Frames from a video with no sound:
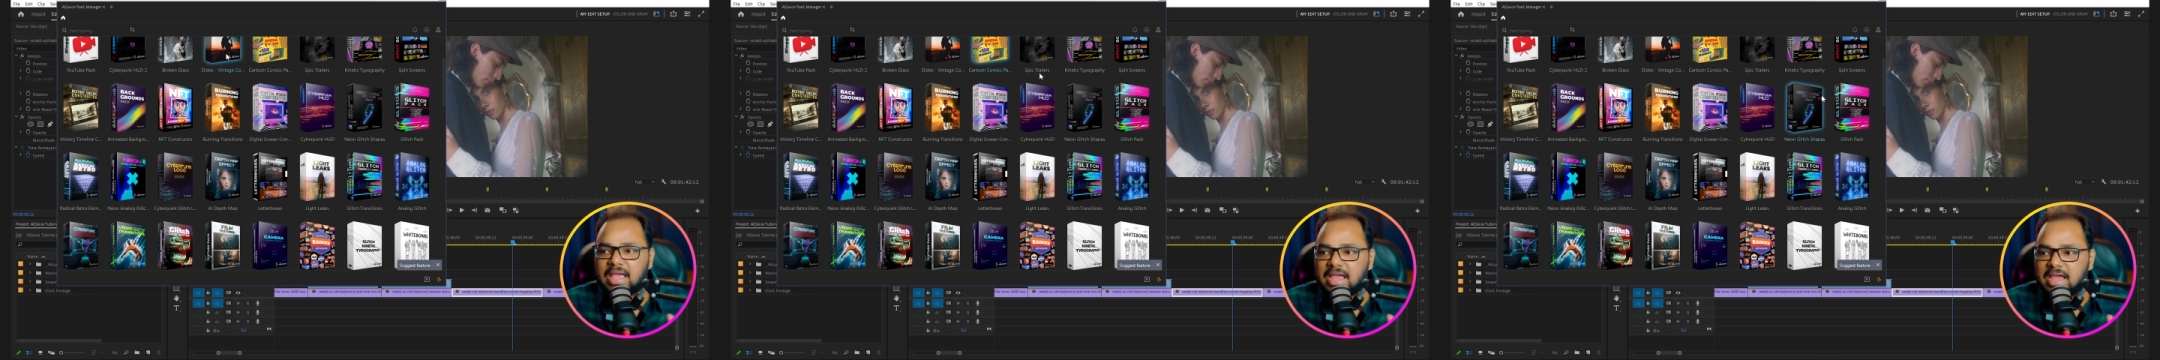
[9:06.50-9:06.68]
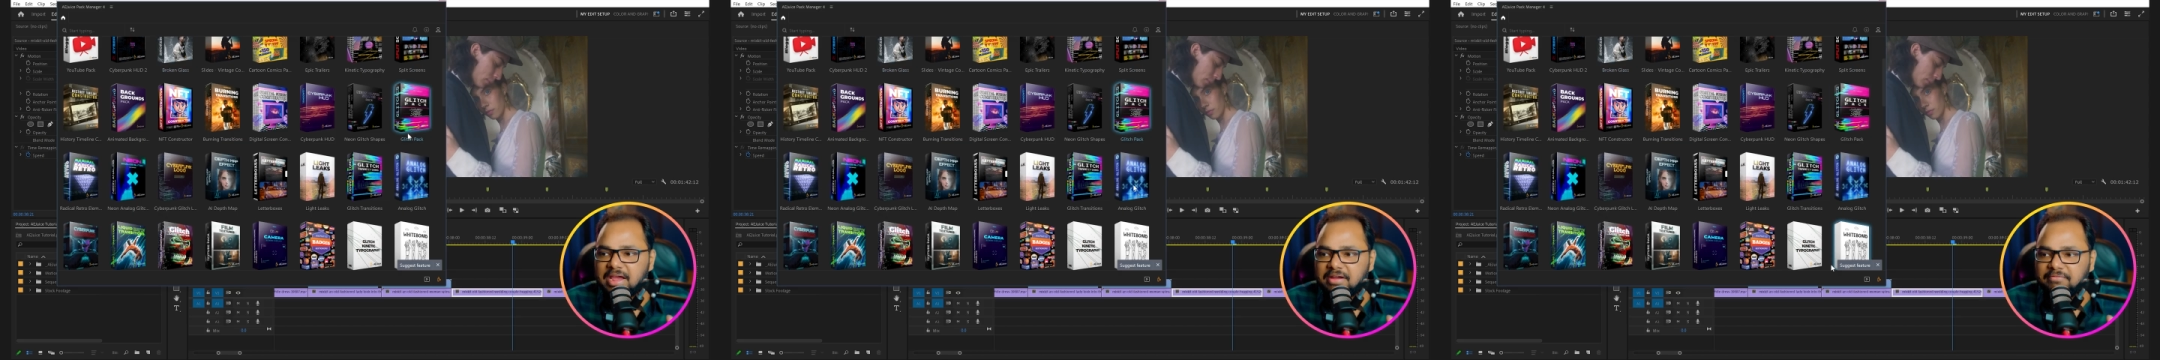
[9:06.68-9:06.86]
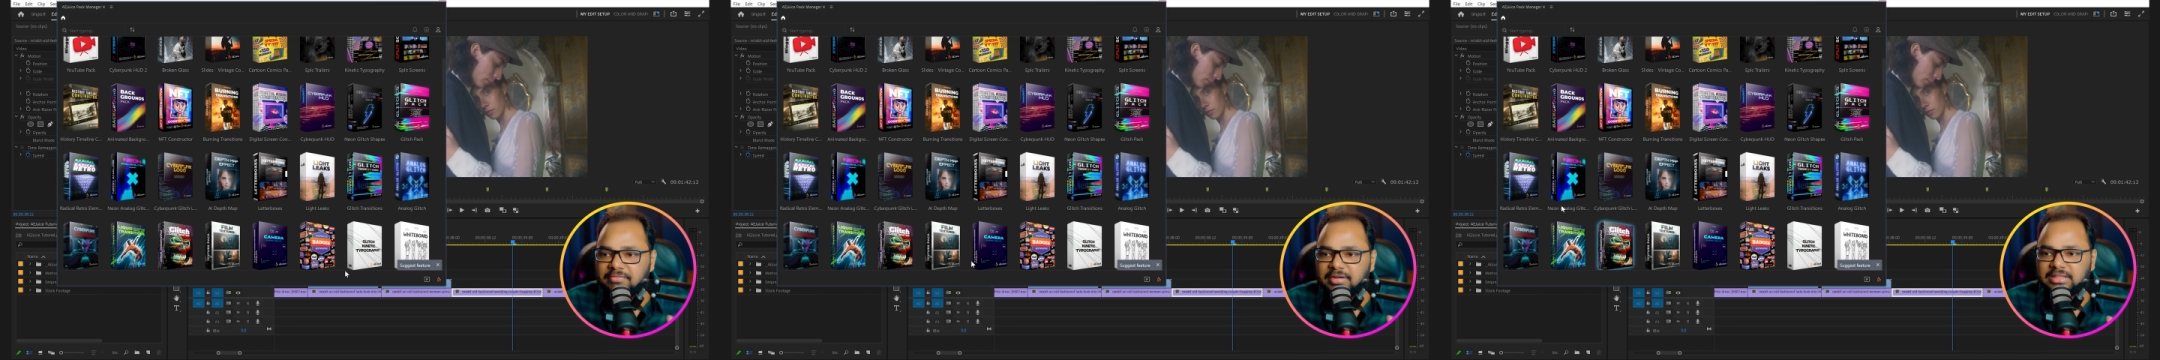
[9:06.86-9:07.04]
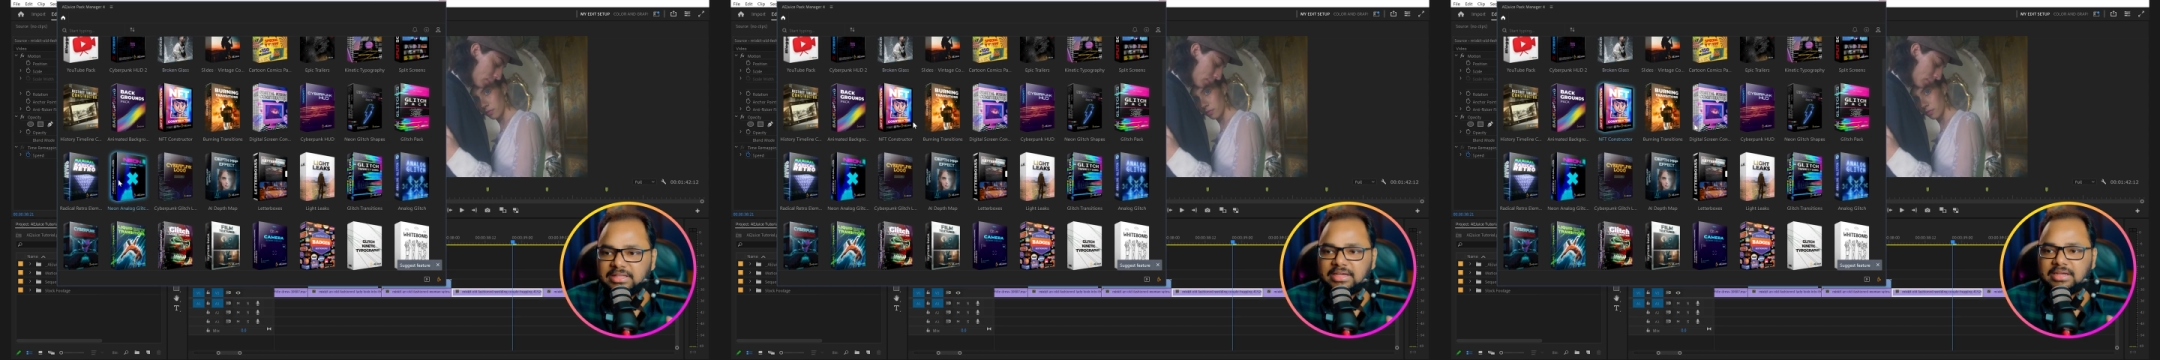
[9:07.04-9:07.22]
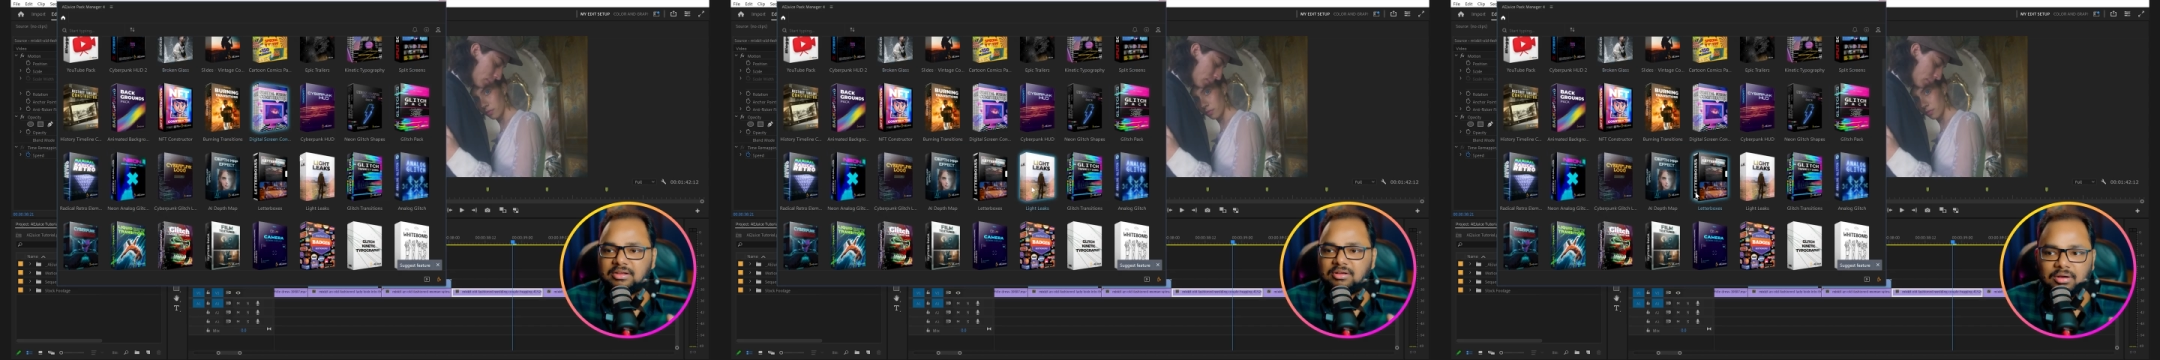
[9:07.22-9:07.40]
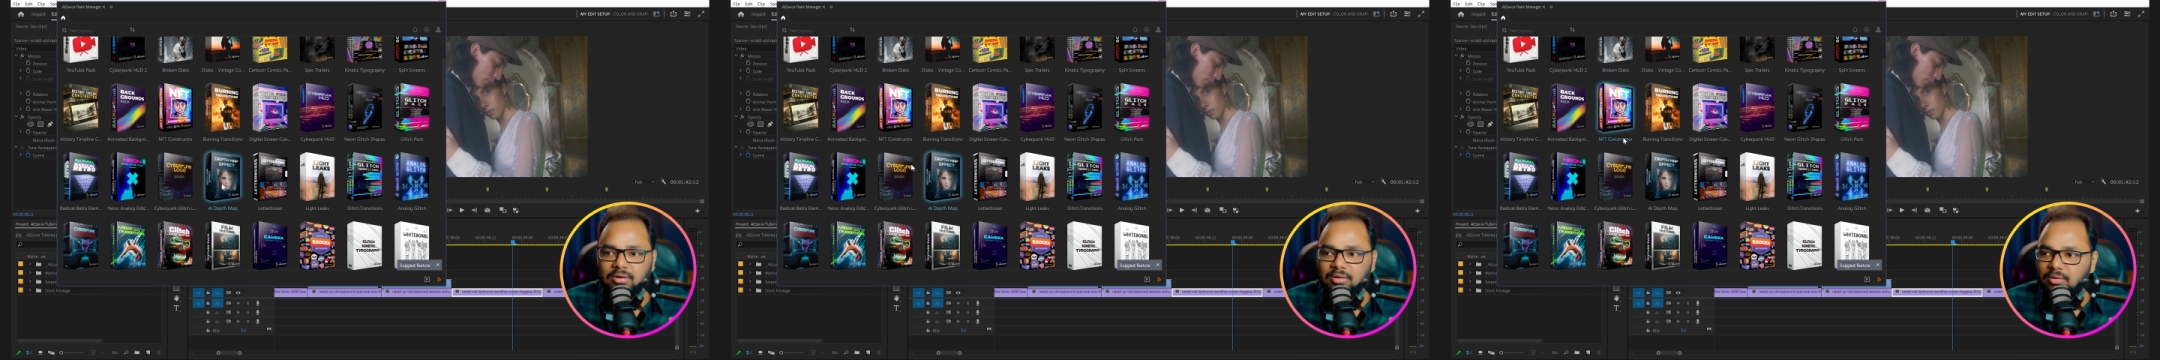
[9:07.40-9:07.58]

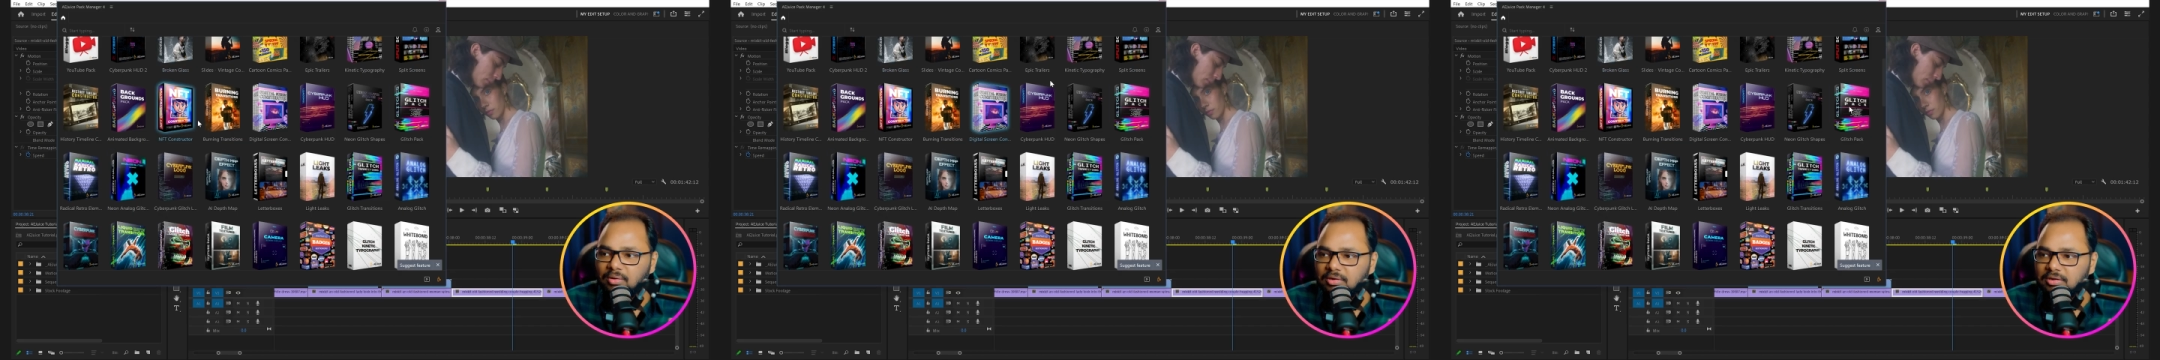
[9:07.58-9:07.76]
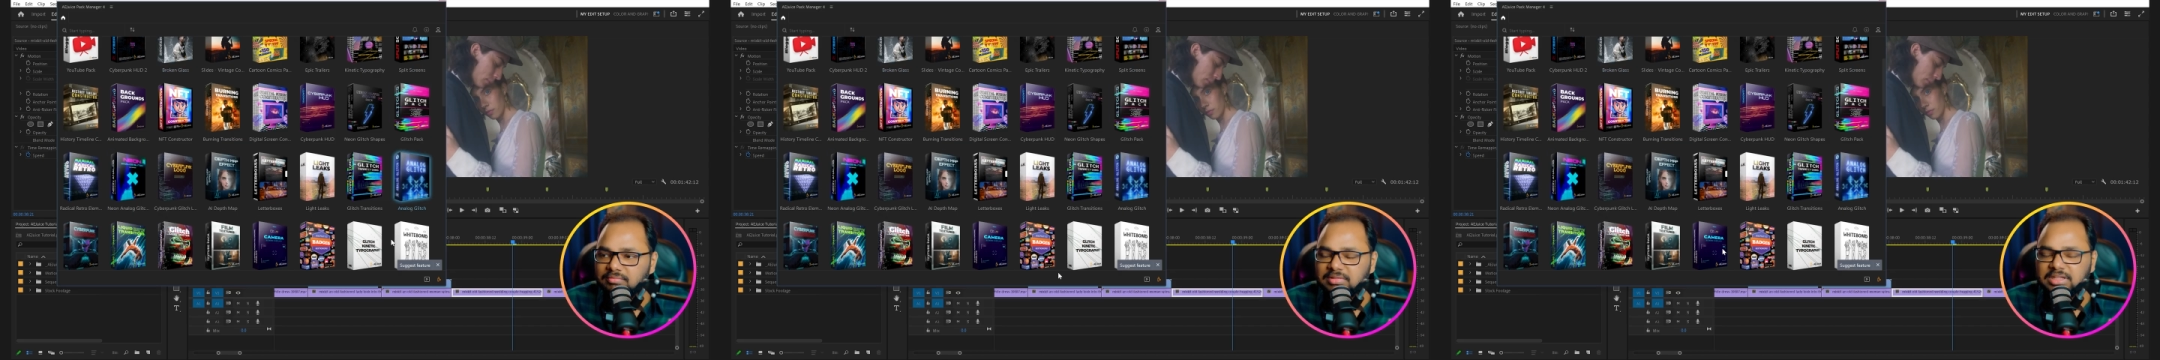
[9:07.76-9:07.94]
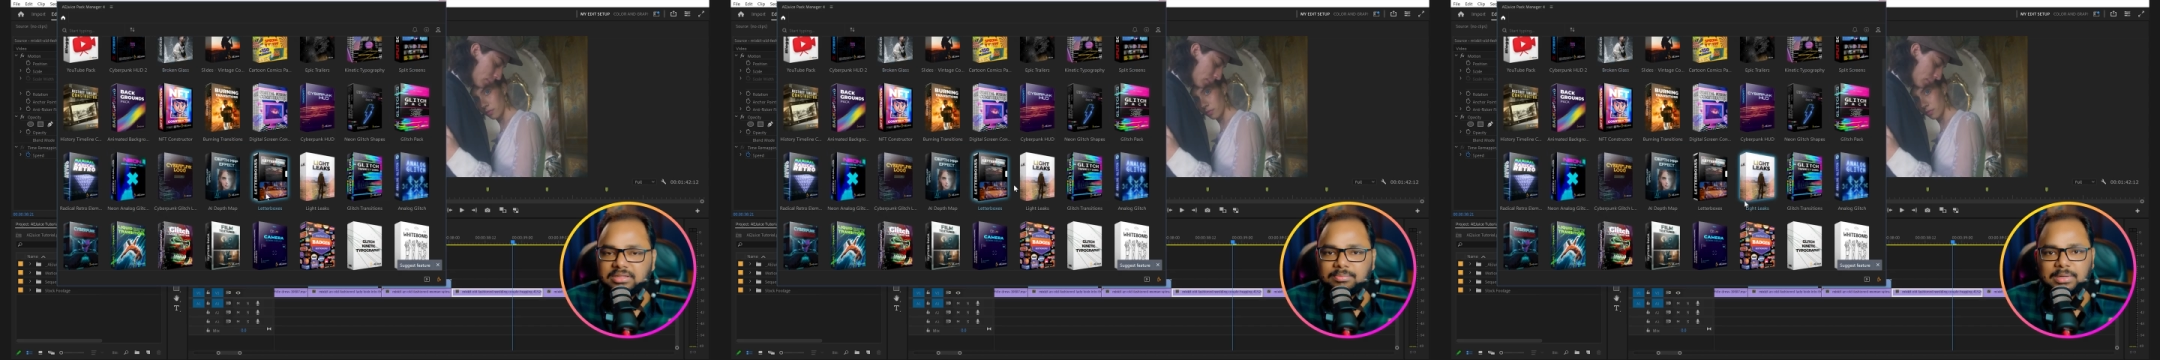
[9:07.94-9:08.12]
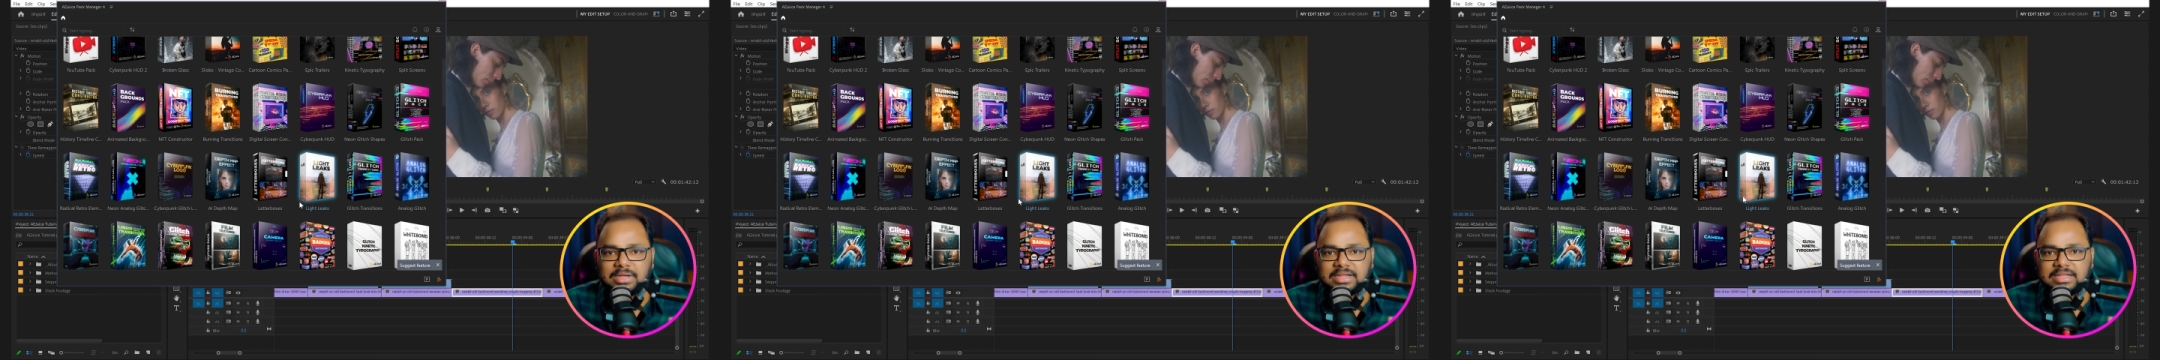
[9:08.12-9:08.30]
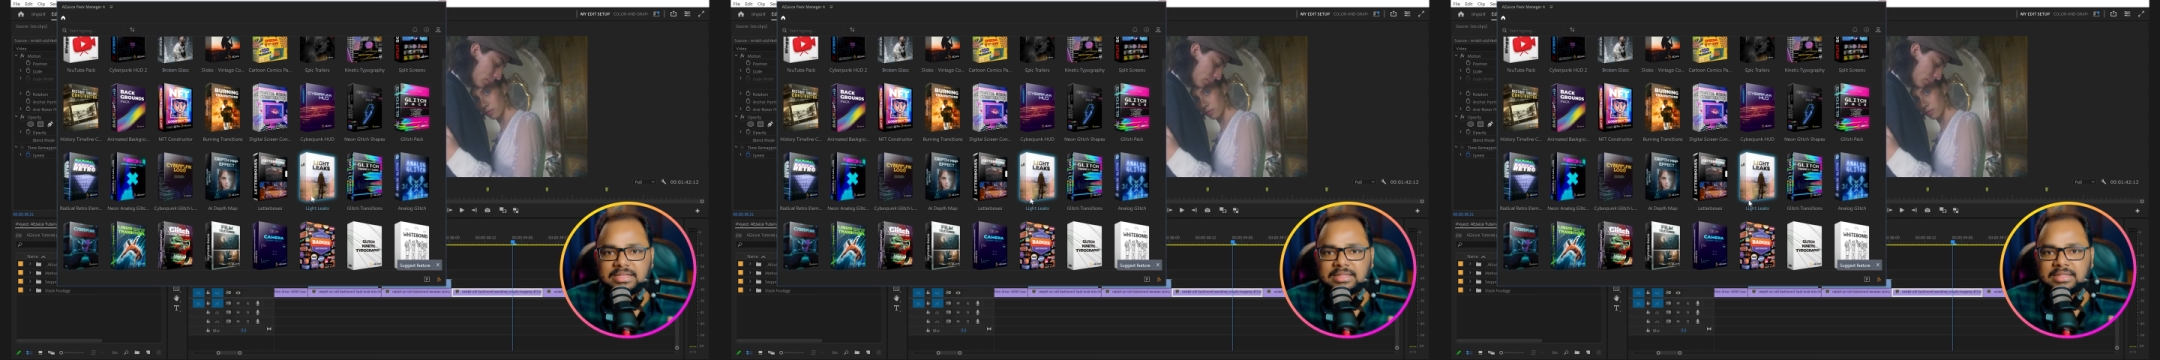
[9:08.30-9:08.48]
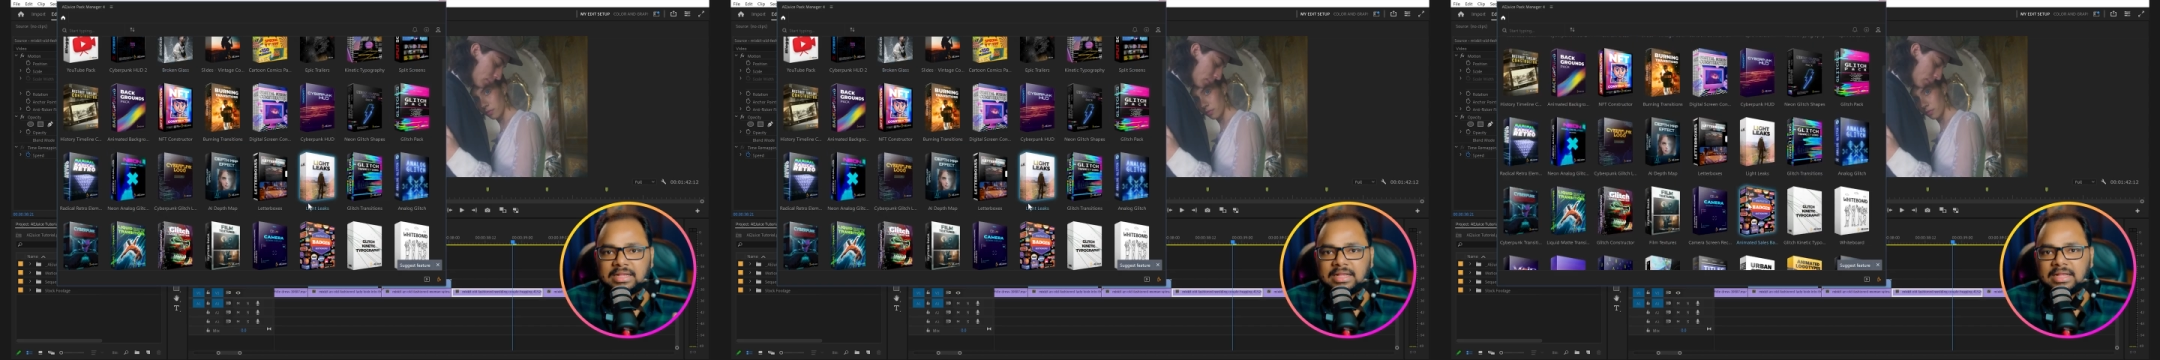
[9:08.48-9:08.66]
everything, all of these plugins